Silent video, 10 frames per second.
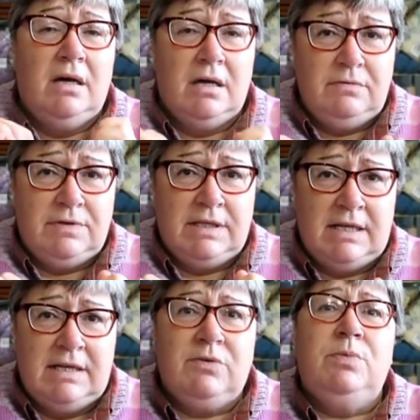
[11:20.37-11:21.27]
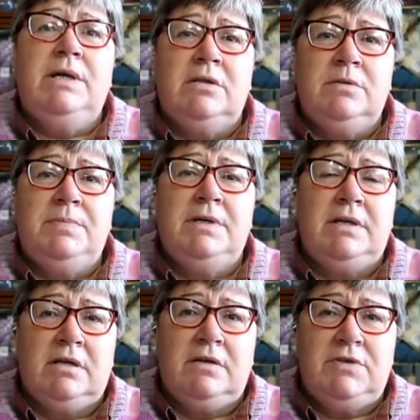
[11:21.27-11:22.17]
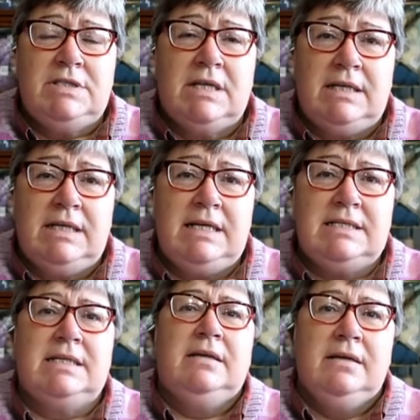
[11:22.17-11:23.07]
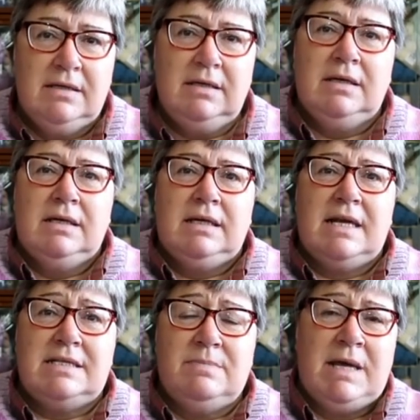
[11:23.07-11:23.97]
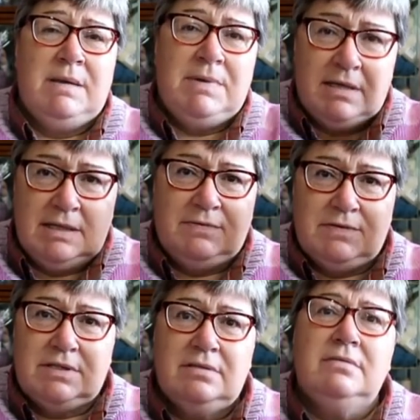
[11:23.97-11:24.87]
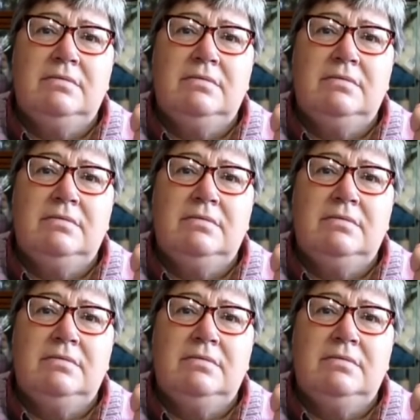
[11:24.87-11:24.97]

hopefully they never will, but you know, if you suddenly need to get to baby and lift,